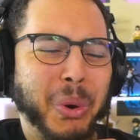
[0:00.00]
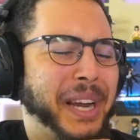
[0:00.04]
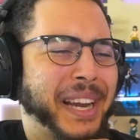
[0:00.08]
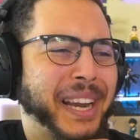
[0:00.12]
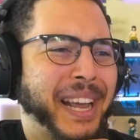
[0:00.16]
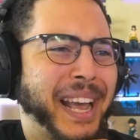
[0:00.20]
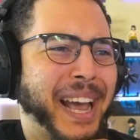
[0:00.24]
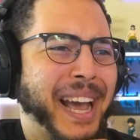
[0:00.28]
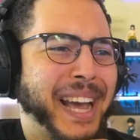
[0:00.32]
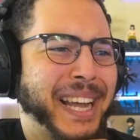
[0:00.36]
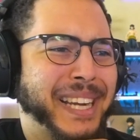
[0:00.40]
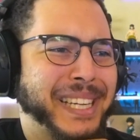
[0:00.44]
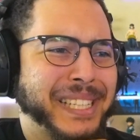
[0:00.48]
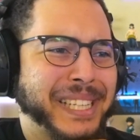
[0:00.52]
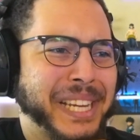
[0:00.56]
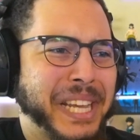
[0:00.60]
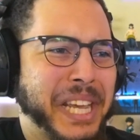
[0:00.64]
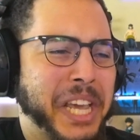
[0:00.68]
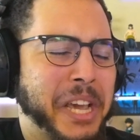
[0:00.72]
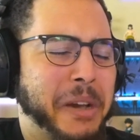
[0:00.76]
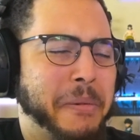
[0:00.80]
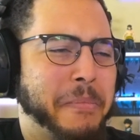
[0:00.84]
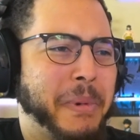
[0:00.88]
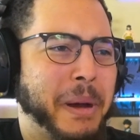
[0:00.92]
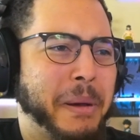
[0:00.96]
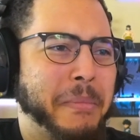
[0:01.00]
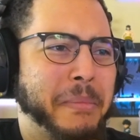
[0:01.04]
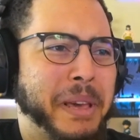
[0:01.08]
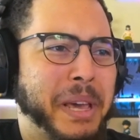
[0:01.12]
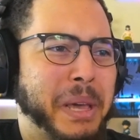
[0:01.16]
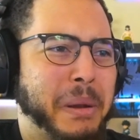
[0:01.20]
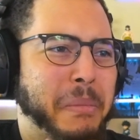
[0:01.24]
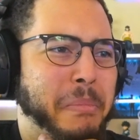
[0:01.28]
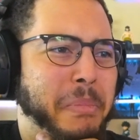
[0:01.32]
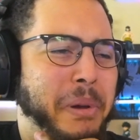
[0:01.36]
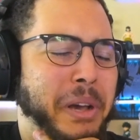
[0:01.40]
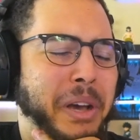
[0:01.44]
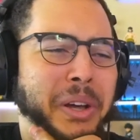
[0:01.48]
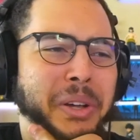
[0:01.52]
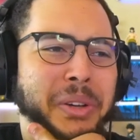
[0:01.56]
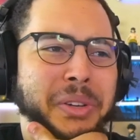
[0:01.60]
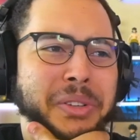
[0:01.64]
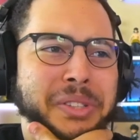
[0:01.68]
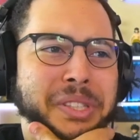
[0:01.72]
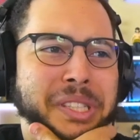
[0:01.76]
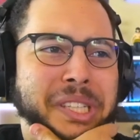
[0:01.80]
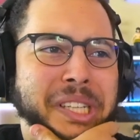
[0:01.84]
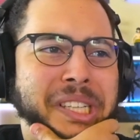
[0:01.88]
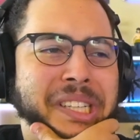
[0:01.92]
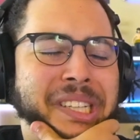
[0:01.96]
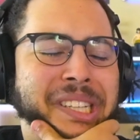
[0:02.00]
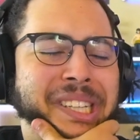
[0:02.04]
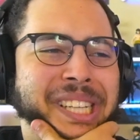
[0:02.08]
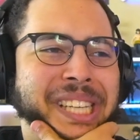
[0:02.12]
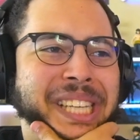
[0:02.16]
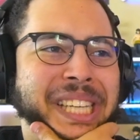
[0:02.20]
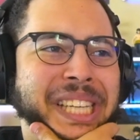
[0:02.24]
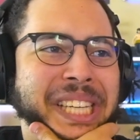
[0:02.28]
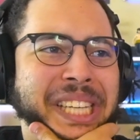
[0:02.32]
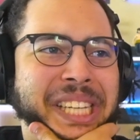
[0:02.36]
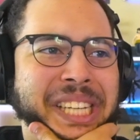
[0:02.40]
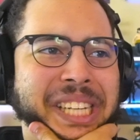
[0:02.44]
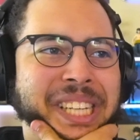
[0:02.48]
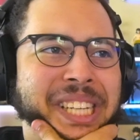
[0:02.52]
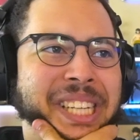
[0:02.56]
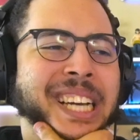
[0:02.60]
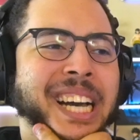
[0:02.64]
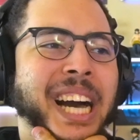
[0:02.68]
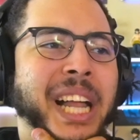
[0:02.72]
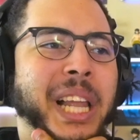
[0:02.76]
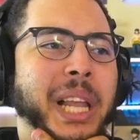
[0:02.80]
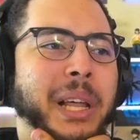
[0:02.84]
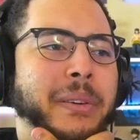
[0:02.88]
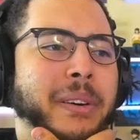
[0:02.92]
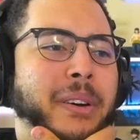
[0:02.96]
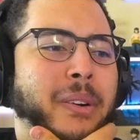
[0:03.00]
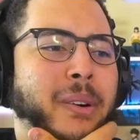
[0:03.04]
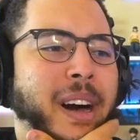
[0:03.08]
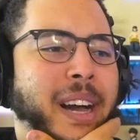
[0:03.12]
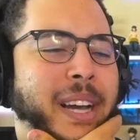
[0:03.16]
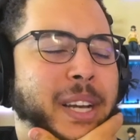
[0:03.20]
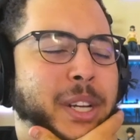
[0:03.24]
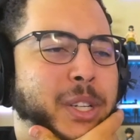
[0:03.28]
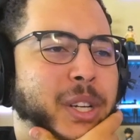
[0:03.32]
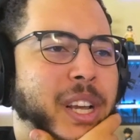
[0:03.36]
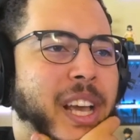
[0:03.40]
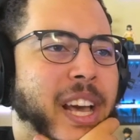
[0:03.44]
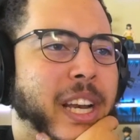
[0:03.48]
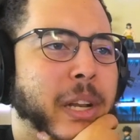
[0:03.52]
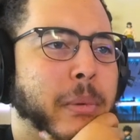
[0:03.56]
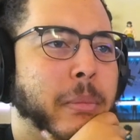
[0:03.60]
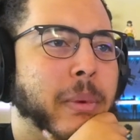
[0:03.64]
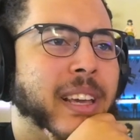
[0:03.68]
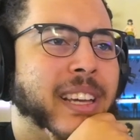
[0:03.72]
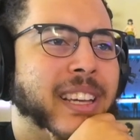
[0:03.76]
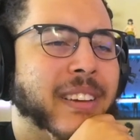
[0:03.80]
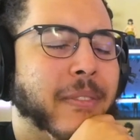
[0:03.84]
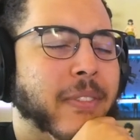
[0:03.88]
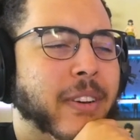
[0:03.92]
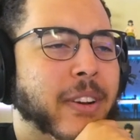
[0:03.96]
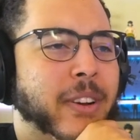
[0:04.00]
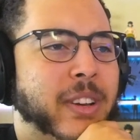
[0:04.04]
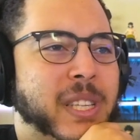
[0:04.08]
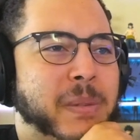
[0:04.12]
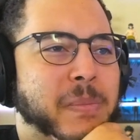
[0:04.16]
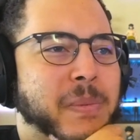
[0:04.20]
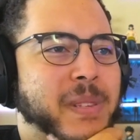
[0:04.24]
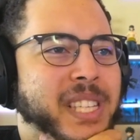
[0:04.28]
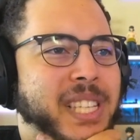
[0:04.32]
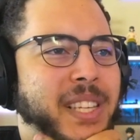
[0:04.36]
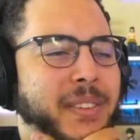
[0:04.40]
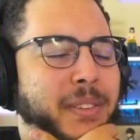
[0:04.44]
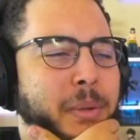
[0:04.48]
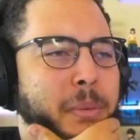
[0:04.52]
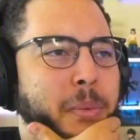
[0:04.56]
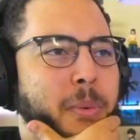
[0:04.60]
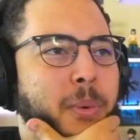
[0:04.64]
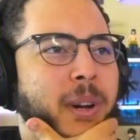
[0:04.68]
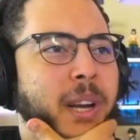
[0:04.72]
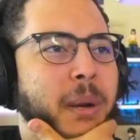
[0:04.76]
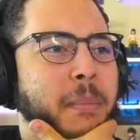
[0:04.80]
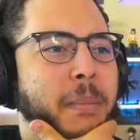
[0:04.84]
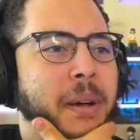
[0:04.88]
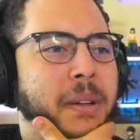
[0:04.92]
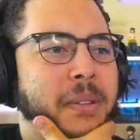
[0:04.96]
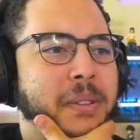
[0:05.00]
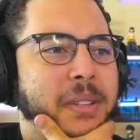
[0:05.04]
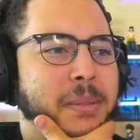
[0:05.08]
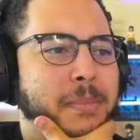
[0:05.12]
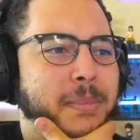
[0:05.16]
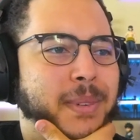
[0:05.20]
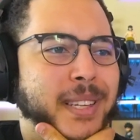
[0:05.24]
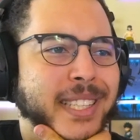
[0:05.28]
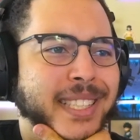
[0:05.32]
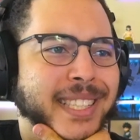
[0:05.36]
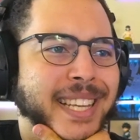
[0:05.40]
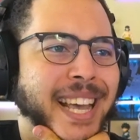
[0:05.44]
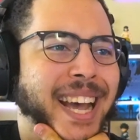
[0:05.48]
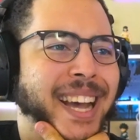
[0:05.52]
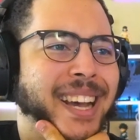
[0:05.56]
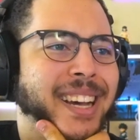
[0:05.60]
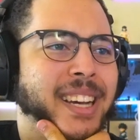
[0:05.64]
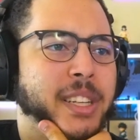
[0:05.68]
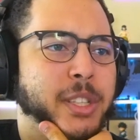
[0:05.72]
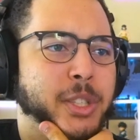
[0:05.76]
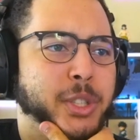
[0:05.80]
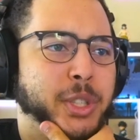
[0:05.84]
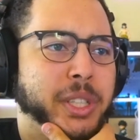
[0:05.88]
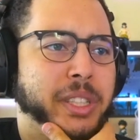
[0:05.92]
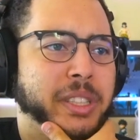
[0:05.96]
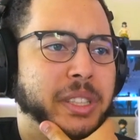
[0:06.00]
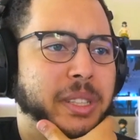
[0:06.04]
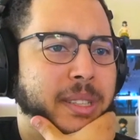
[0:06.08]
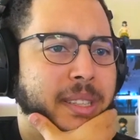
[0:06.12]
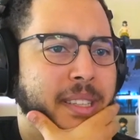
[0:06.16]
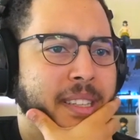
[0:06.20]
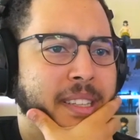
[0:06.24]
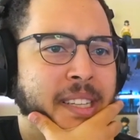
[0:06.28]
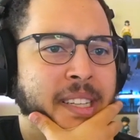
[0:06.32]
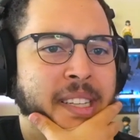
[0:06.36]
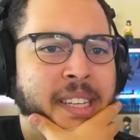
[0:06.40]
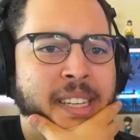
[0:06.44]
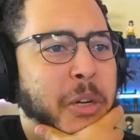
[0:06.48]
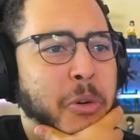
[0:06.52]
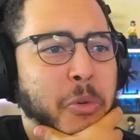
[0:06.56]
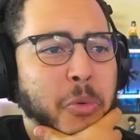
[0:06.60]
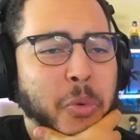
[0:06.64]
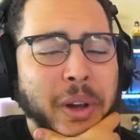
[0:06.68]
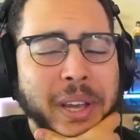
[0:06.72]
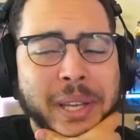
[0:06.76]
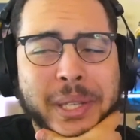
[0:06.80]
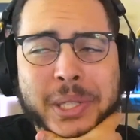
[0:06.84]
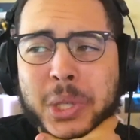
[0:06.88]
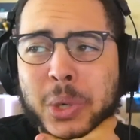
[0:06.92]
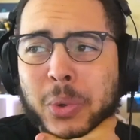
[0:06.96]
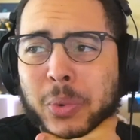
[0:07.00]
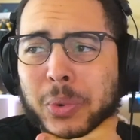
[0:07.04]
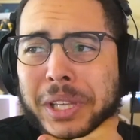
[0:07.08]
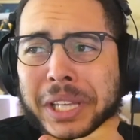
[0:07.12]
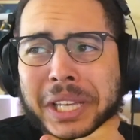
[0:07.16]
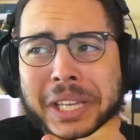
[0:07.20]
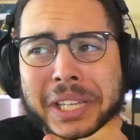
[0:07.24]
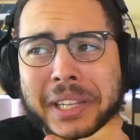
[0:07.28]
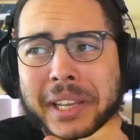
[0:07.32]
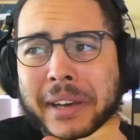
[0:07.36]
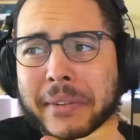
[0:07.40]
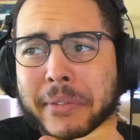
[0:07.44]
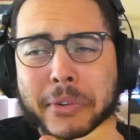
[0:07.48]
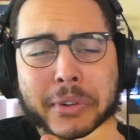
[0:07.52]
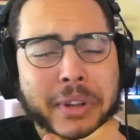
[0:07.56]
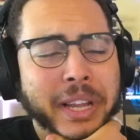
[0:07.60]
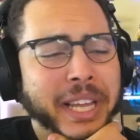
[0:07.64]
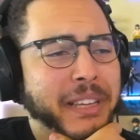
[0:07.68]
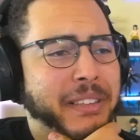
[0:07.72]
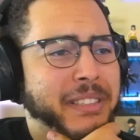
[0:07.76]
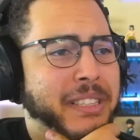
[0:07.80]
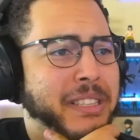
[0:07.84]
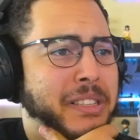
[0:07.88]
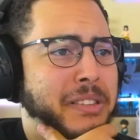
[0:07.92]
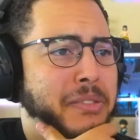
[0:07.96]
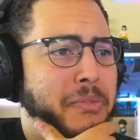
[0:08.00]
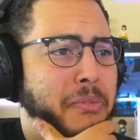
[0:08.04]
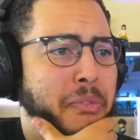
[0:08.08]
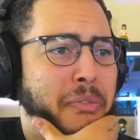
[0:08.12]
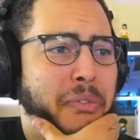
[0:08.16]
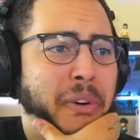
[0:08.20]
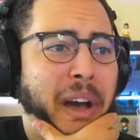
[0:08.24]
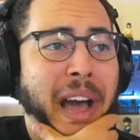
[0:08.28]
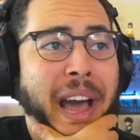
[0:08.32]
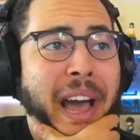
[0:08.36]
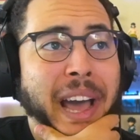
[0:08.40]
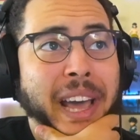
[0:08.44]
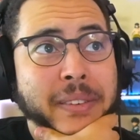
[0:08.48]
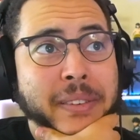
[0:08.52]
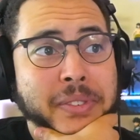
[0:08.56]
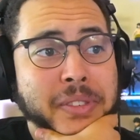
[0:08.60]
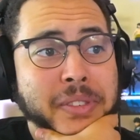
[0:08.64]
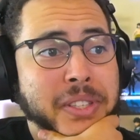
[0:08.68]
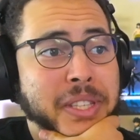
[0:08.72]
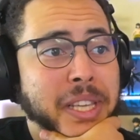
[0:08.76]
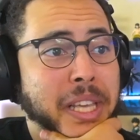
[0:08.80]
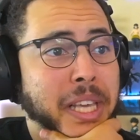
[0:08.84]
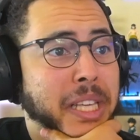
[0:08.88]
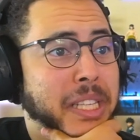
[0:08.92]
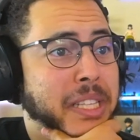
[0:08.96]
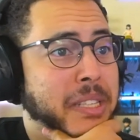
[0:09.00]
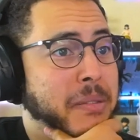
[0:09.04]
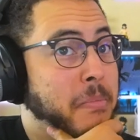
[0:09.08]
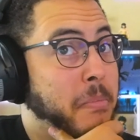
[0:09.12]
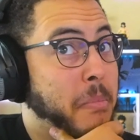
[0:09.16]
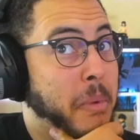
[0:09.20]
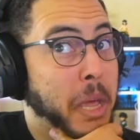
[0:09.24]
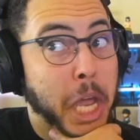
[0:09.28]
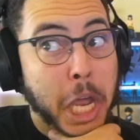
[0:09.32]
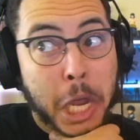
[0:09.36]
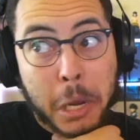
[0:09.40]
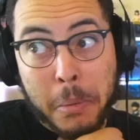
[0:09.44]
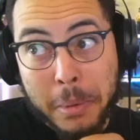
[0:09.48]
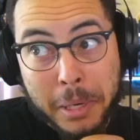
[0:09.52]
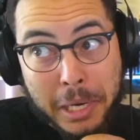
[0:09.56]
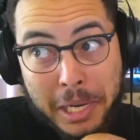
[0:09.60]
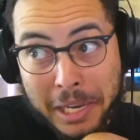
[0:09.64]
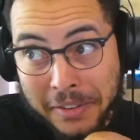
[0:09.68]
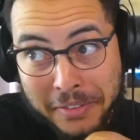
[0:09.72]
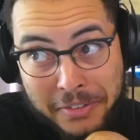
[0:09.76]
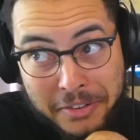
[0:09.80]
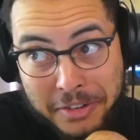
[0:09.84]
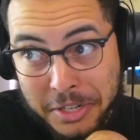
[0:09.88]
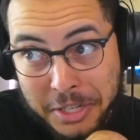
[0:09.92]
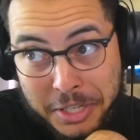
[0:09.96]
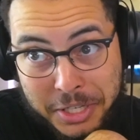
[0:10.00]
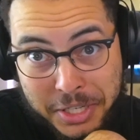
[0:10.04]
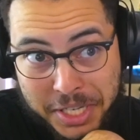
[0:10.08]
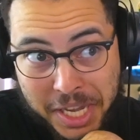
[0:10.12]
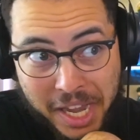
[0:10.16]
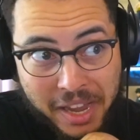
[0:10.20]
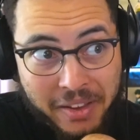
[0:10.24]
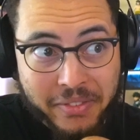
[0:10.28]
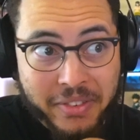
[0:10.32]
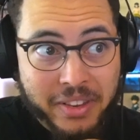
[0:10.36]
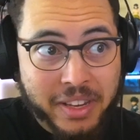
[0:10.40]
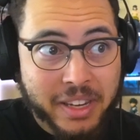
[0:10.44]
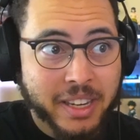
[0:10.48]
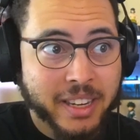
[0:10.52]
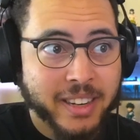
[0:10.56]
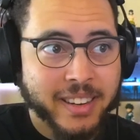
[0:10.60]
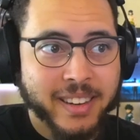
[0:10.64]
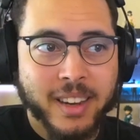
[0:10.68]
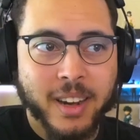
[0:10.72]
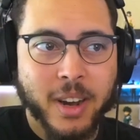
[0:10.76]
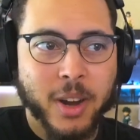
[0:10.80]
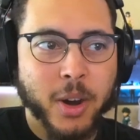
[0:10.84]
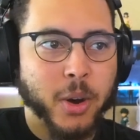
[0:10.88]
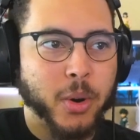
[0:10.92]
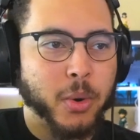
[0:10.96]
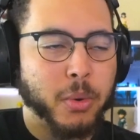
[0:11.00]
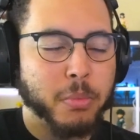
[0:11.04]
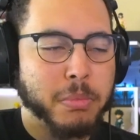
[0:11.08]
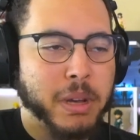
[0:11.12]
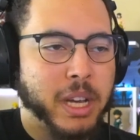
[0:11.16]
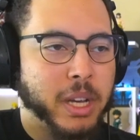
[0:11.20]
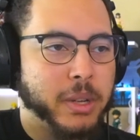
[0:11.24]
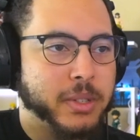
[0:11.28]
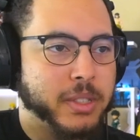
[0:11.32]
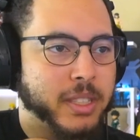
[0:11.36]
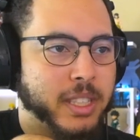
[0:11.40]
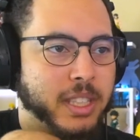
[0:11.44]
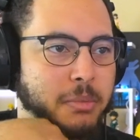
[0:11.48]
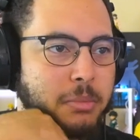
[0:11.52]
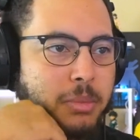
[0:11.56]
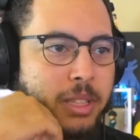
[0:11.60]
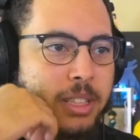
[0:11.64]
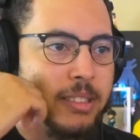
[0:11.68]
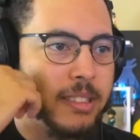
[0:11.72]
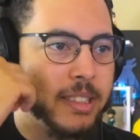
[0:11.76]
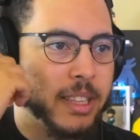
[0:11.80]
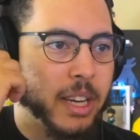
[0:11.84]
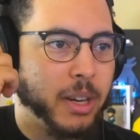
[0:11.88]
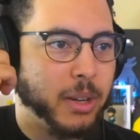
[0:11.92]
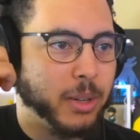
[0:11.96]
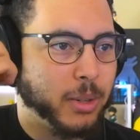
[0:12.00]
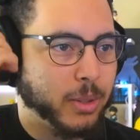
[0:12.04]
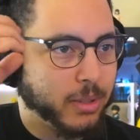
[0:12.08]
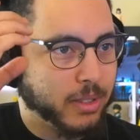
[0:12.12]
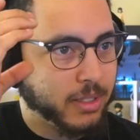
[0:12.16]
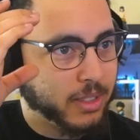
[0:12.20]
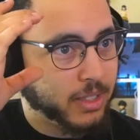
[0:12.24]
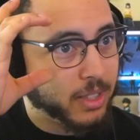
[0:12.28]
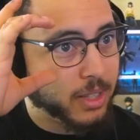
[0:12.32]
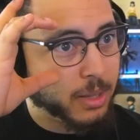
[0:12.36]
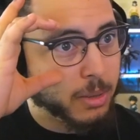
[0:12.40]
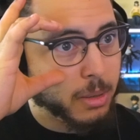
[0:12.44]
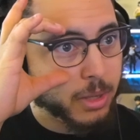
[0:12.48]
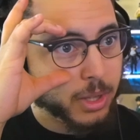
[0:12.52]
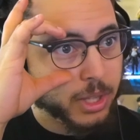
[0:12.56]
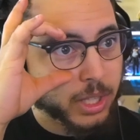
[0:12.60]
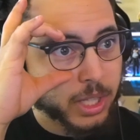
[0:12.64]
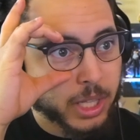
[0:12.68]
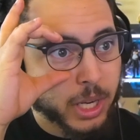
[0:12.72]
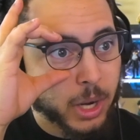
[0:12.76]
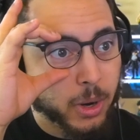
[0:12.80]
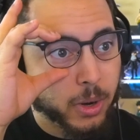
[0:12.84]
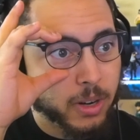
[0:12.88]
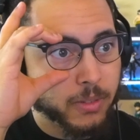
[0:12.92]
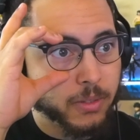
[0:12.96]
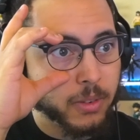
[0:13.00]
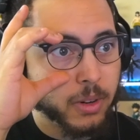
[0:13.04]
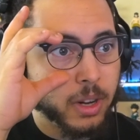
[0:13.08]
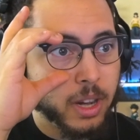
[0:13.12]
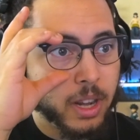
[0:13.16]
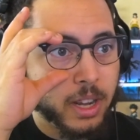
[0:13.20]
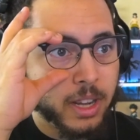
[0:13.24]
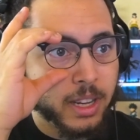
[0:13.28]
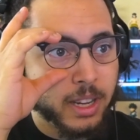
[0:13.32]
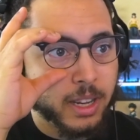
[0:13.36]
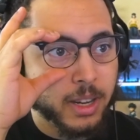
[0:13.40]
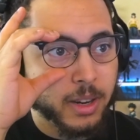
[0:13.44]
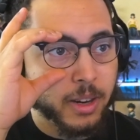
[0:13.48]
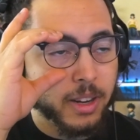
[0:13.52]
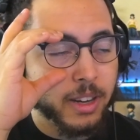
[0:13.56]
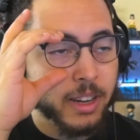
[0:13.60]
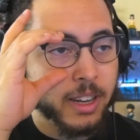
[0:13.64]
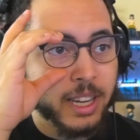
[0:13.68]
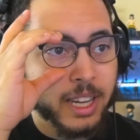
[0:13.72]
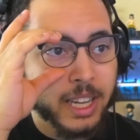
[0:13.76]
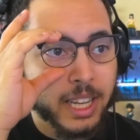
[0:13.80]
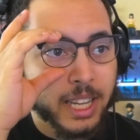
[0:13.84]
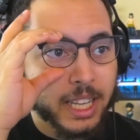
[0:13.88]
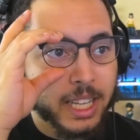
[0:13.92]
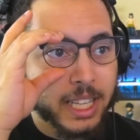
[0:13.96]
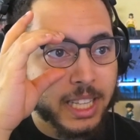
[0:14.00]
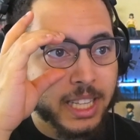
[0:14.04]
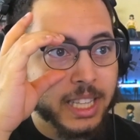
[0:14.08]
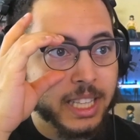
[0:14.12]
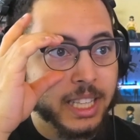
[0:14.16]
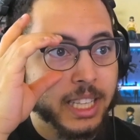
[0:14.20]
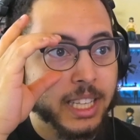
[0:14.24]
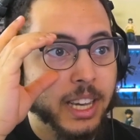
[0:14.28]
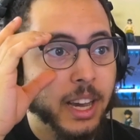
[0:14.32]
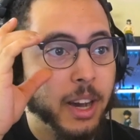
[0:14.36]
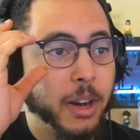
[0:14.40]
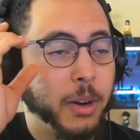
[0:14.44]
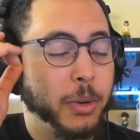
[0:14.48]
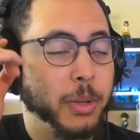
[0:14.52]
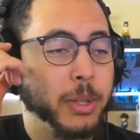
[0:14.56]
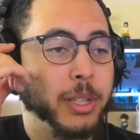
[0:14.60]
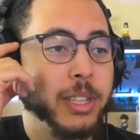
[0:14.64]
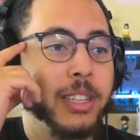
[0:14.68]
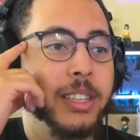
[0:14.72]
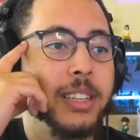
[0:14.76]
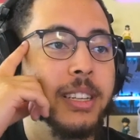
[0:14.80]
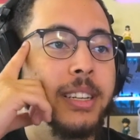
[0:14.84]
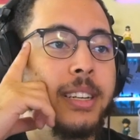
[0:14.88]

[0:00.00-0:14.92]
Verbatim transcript: God damn, my man Bell is clean. I love how Aisha had to make a very specific point about this man's agility. Wait till we hit level like 5, 6, maybe even 7. Oh, Bell's gonna be the goat. The goat of the goat.